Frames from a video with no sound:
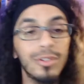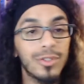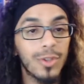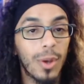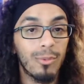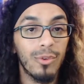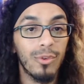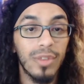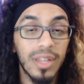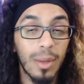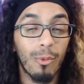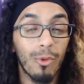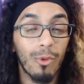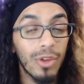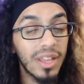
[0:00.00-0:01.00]
So I'm really,
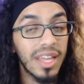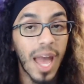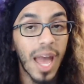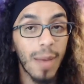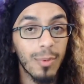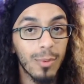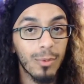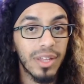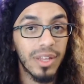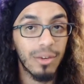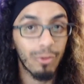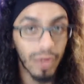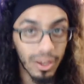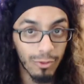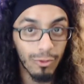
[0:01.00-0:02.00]
I'm really happy, I'm really
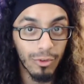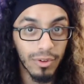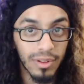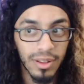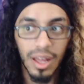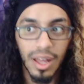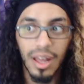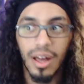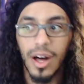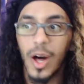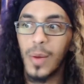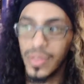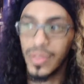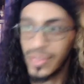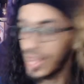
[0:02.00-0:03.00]
grateful
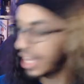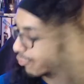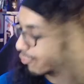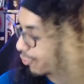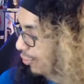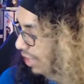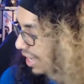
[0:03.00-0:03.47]
um, and thankful.